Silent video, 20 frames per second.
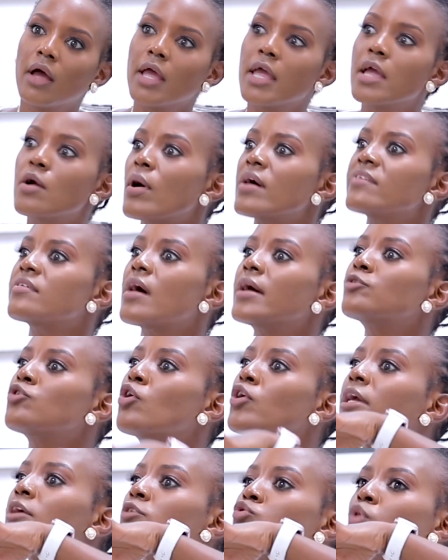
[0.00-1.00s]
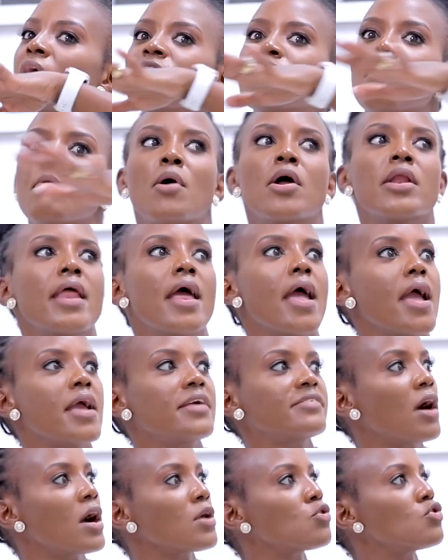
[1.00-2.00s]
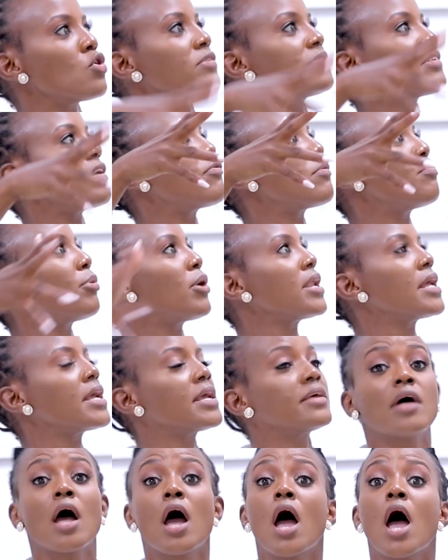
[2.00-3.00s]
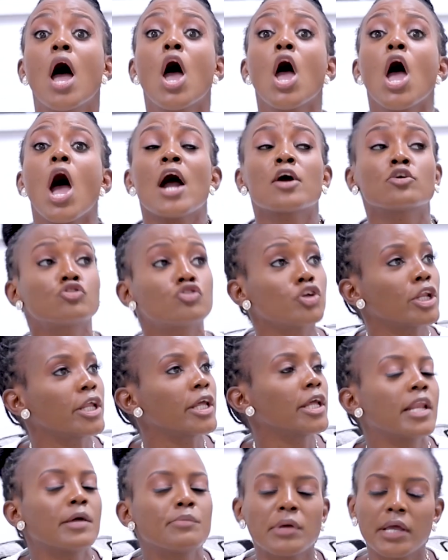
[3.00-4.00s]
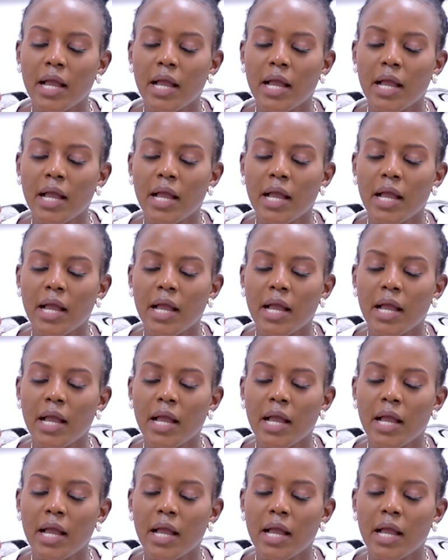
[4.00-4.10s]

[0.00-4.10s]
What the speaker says: He was out talking to everybody. He's out who knows everybody. Actually,